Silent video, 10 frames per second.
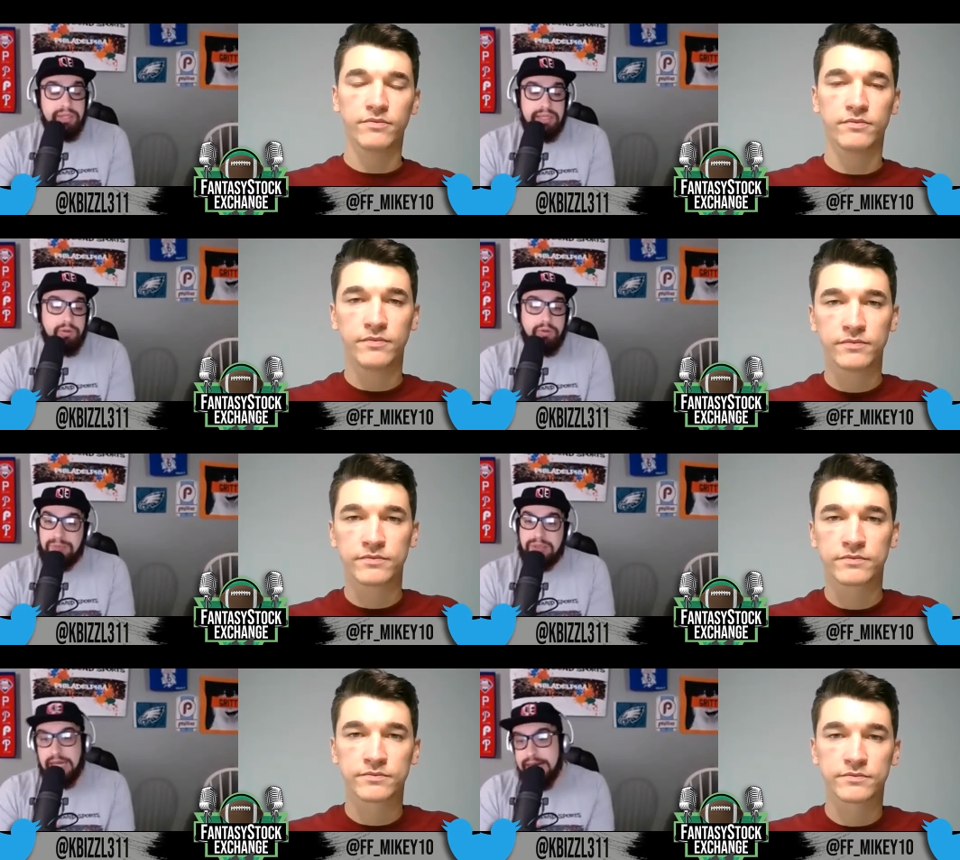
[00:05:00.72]
Speaker 1: the only
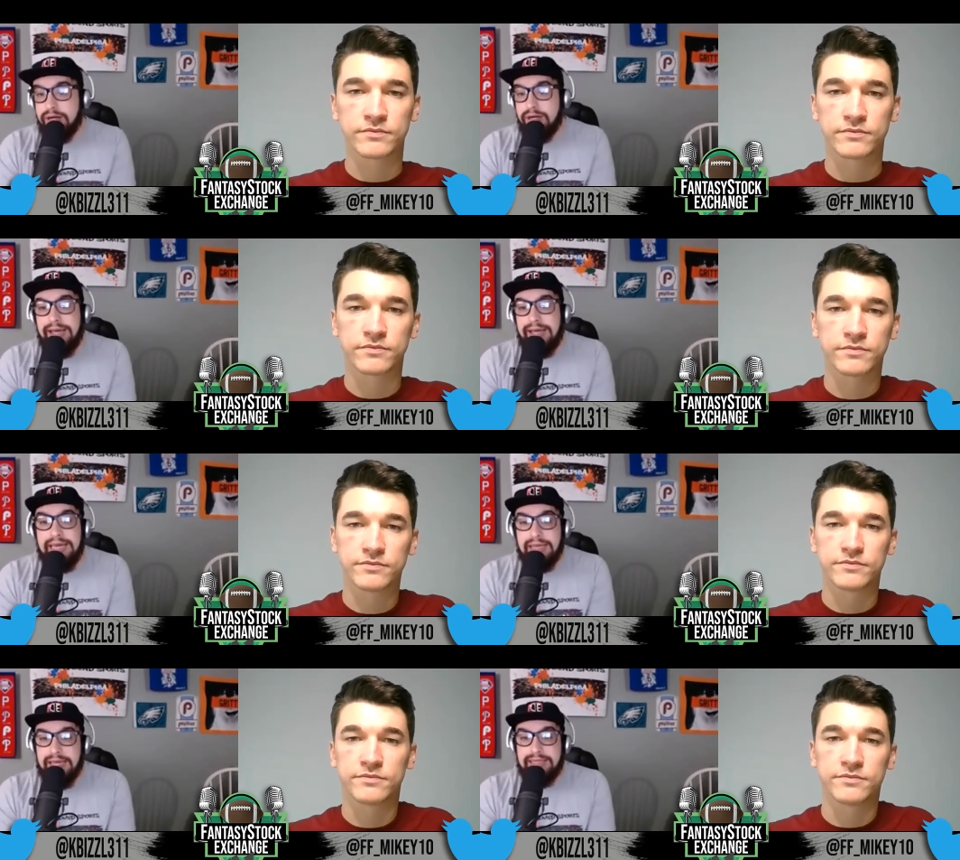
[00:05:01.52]
player
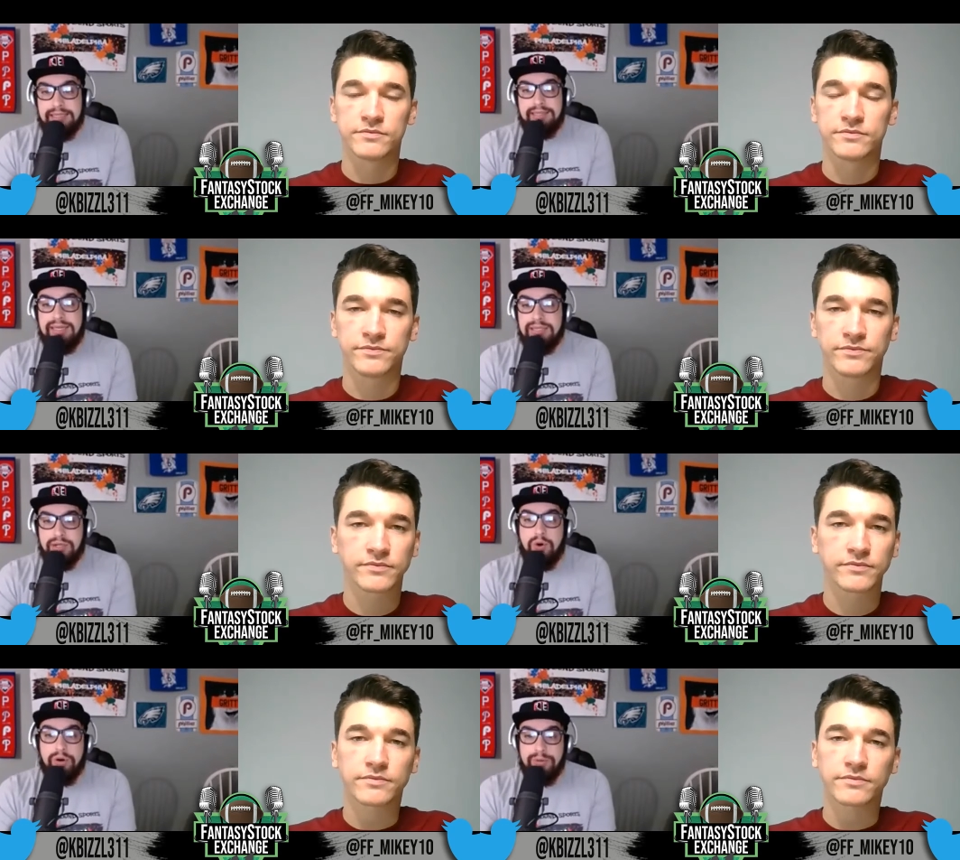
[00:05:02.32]
he likes his
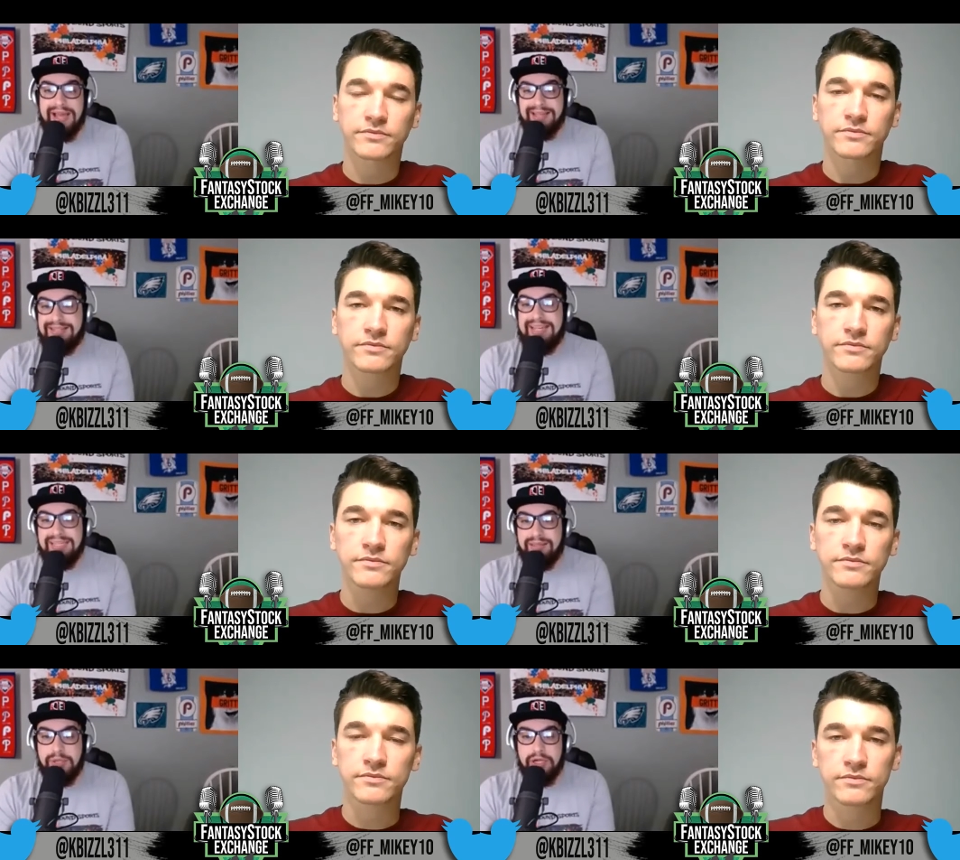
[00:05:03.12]
quarterbacks to
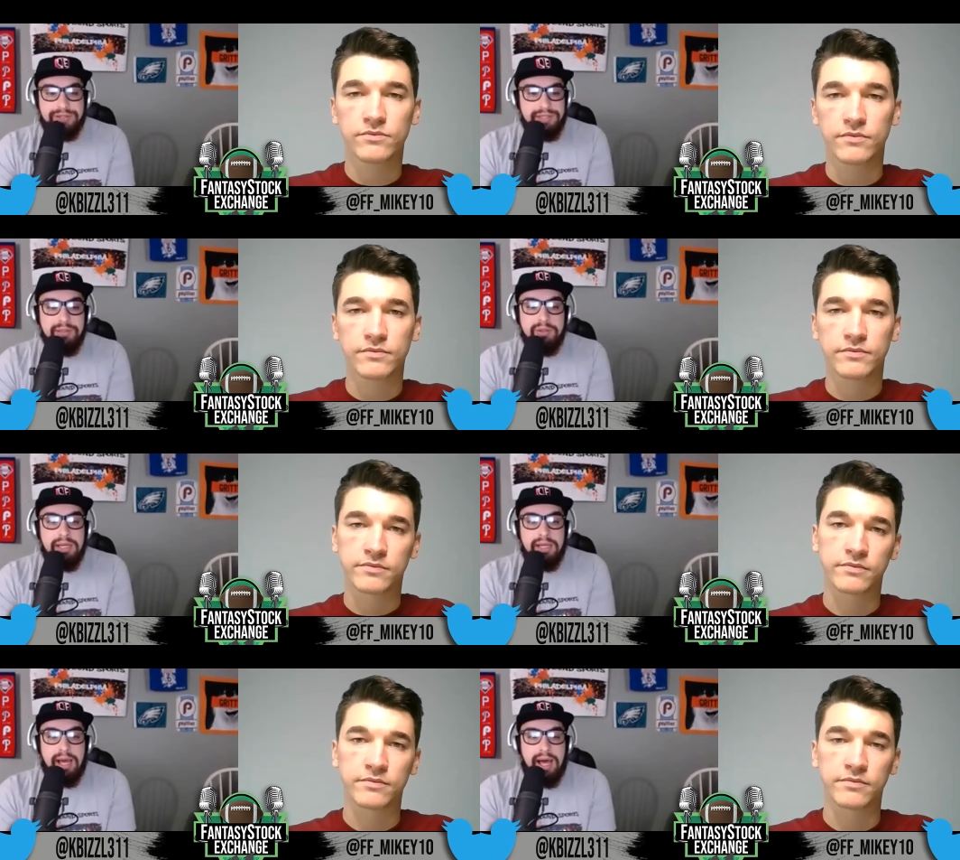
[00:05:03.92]
get the ball to.
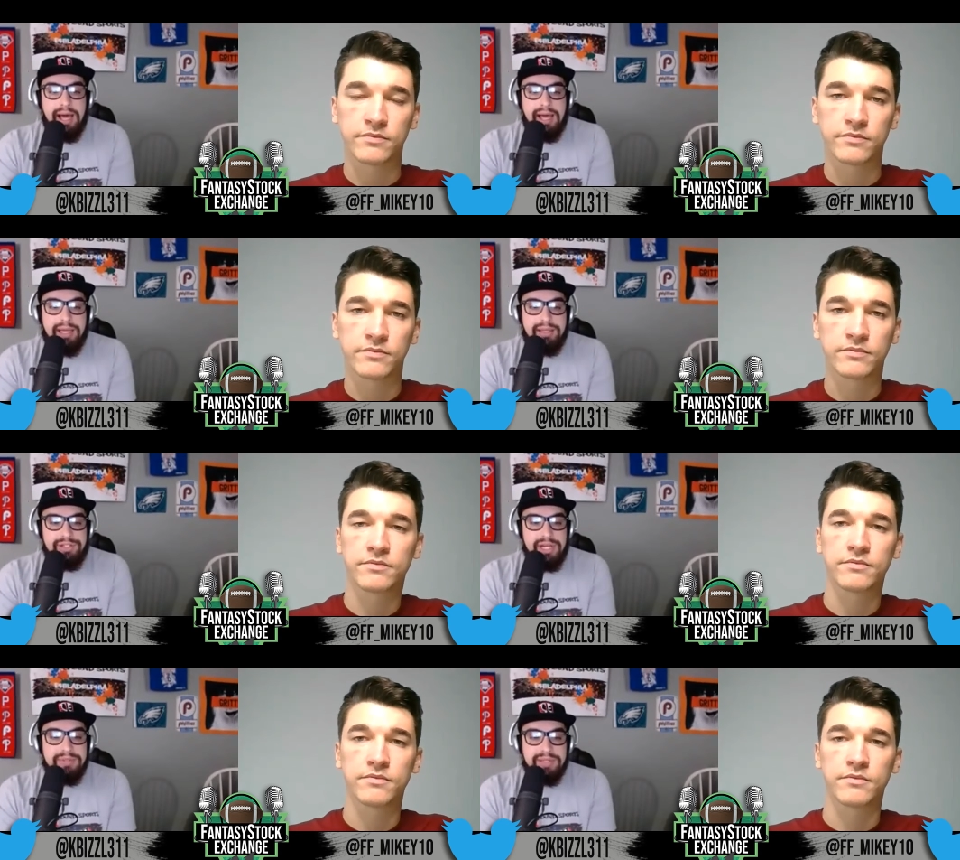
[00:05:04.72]
Uh,
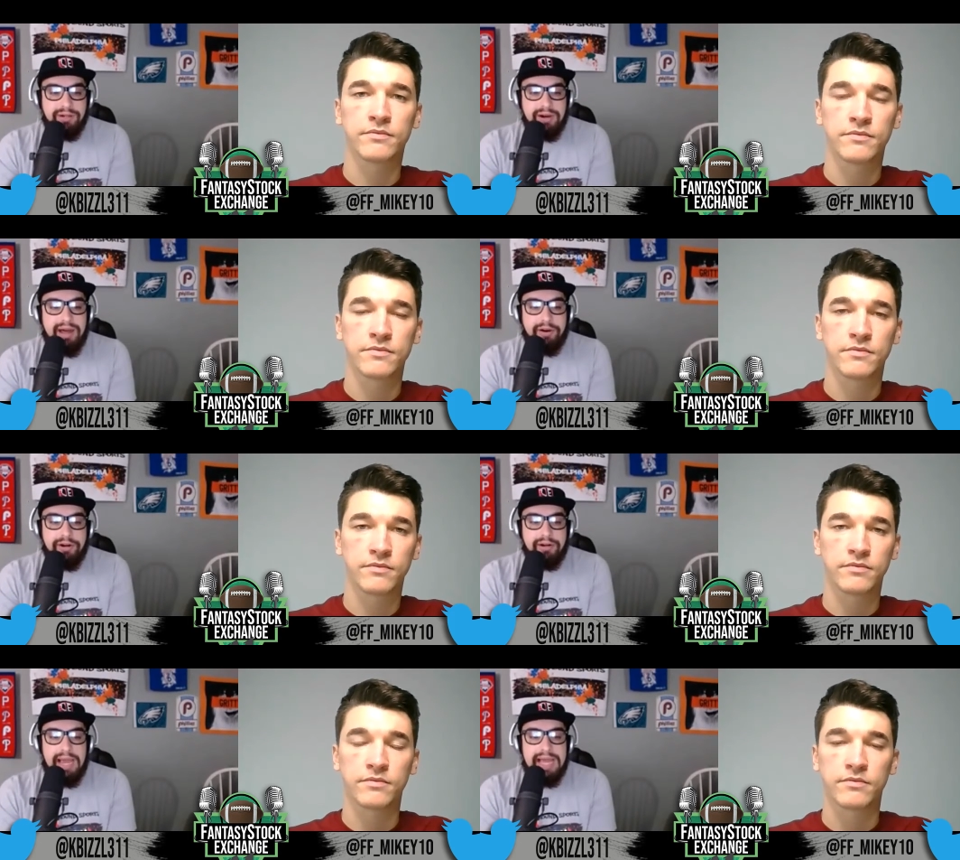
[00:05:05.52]
Jamison
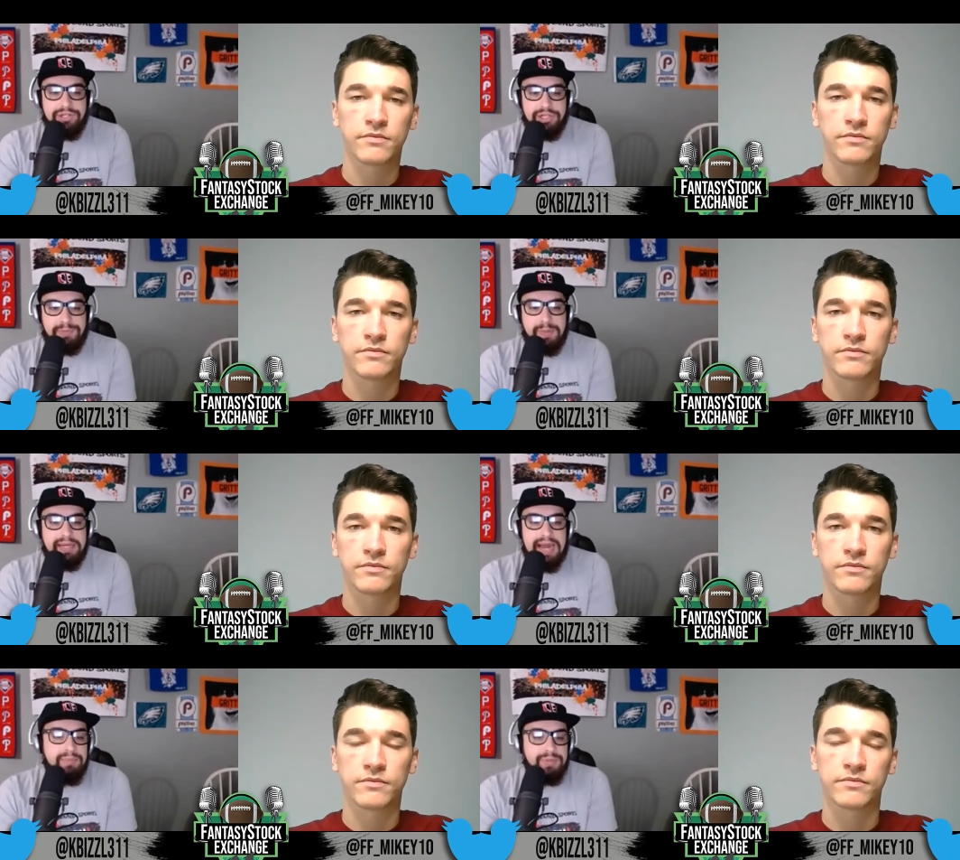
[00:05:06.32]
Crowder has just been
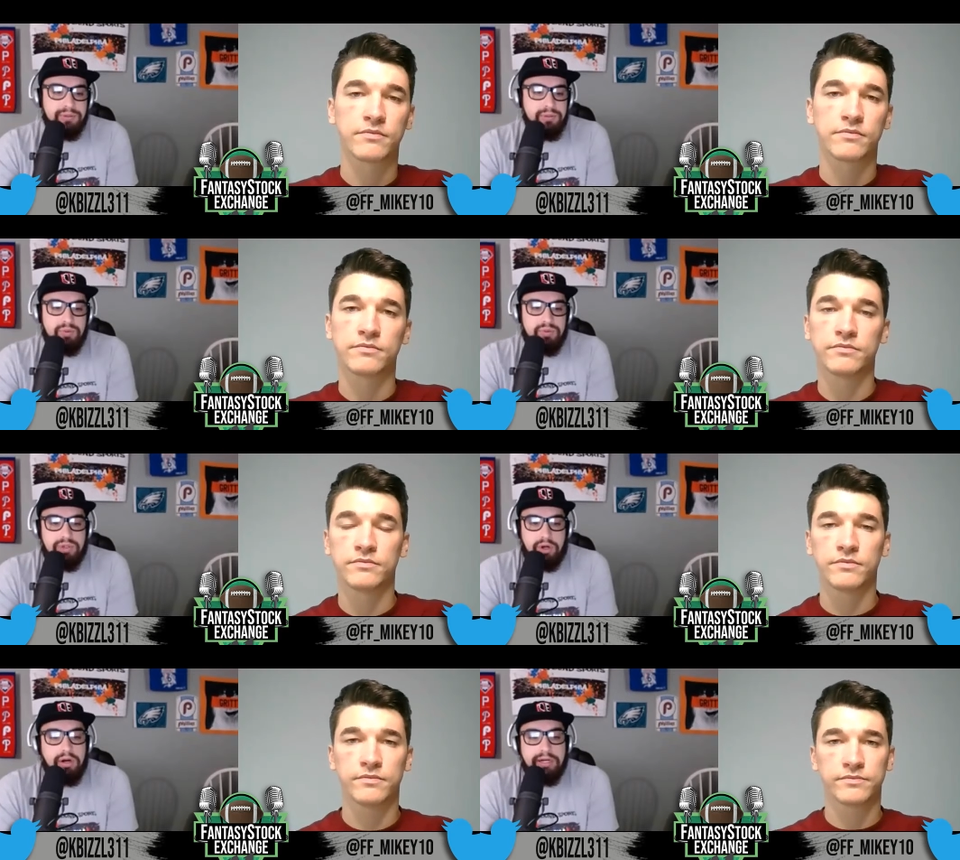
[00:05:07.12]
an absolute
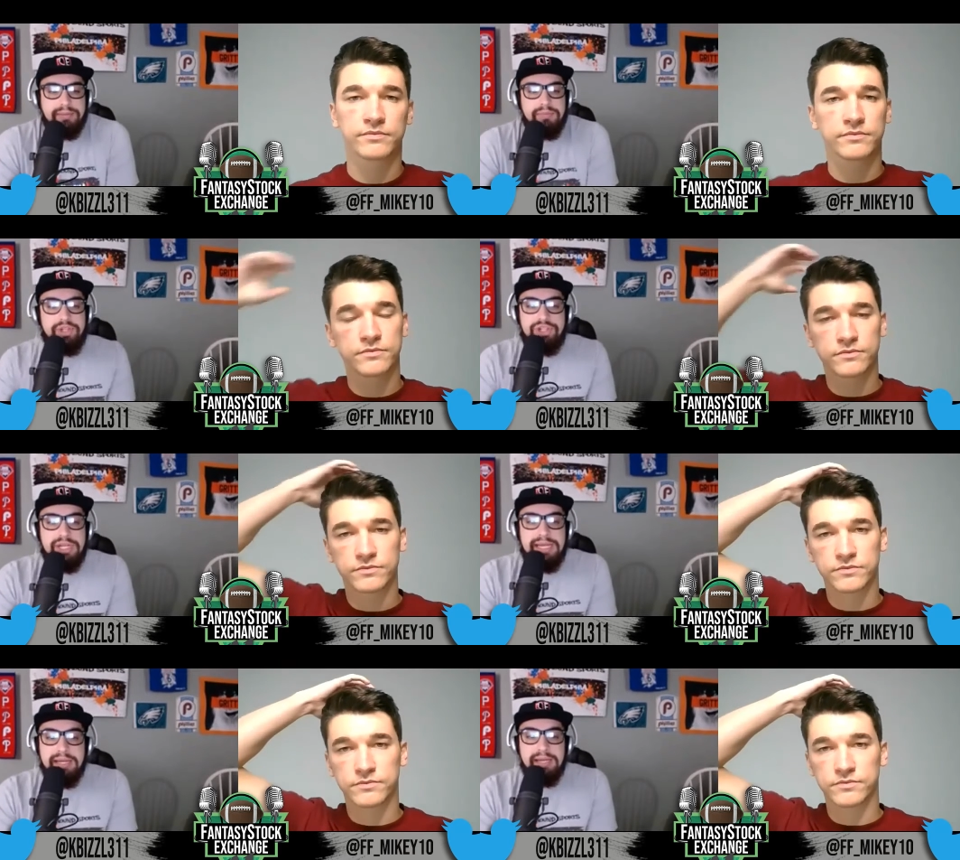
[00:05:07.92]
target
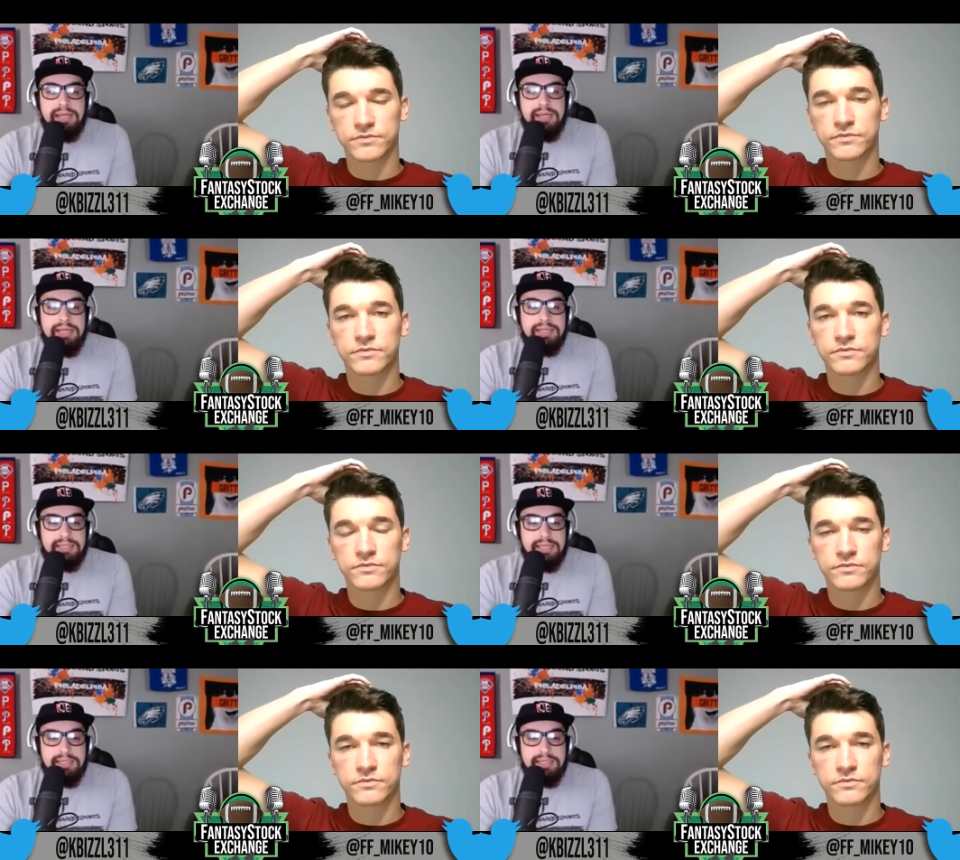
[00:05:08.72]
machine since